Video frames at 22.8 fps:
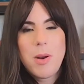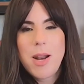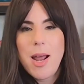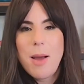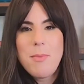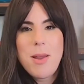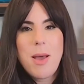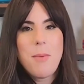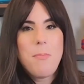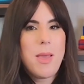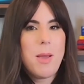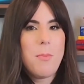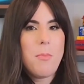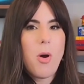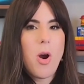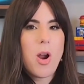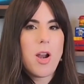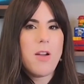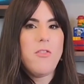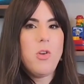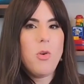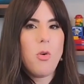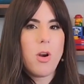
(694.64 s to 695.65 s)
But I'm not being
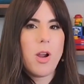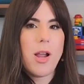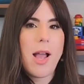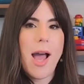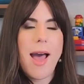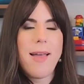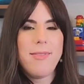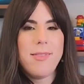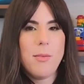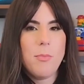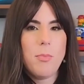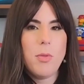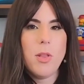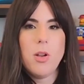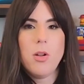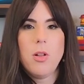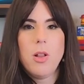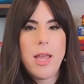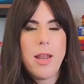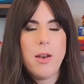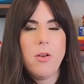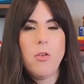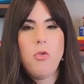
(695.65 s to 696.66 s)
part of your gossip
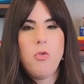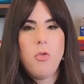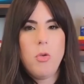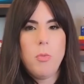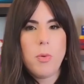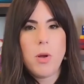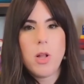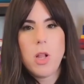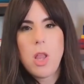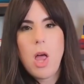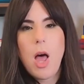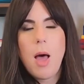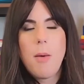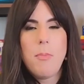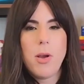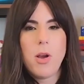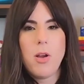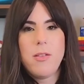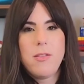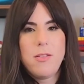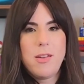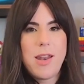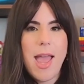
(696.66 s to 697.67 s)
little in-group club
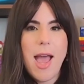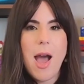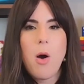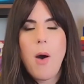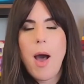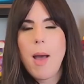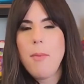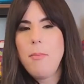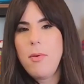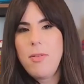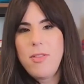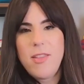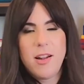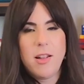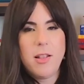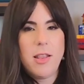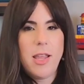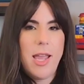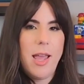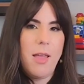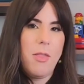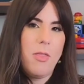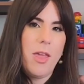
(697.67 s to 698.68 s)
because now I'm
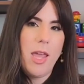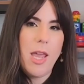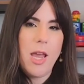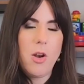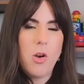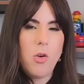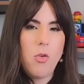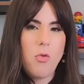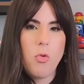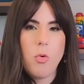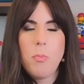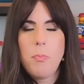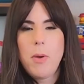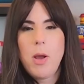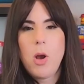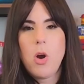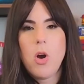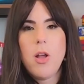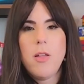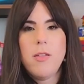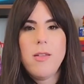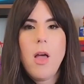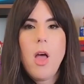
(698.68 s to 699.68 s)
suddenly in the in-group
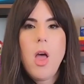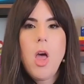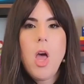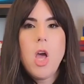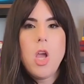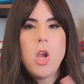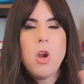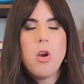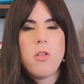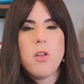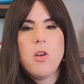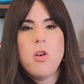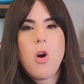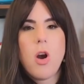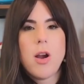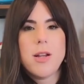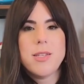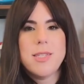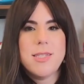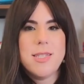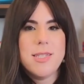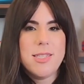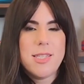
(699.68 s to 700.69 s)
because you're the
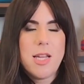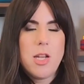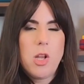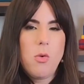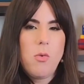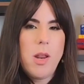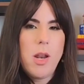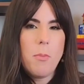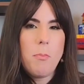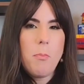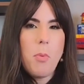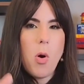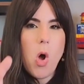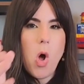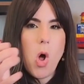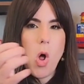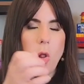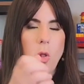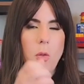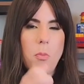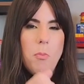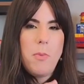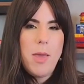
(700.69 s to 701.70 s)
narcissist and you need to
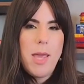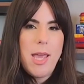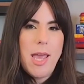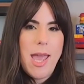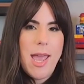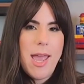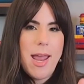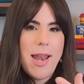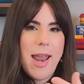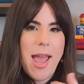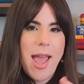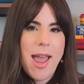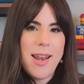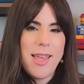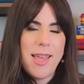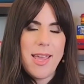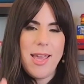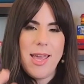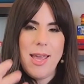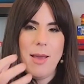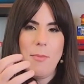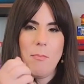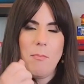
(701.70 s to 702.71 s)
pull me in and
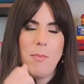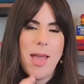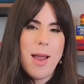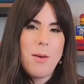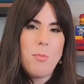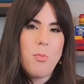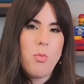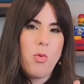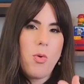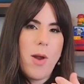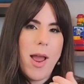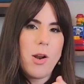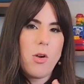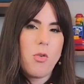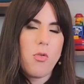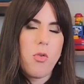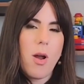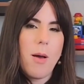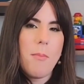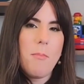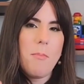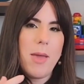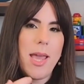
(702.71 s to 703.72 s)
keep me and
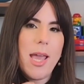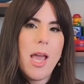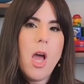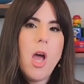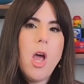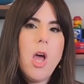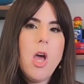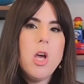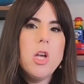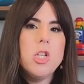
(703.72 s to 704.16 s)
breadcrumb me.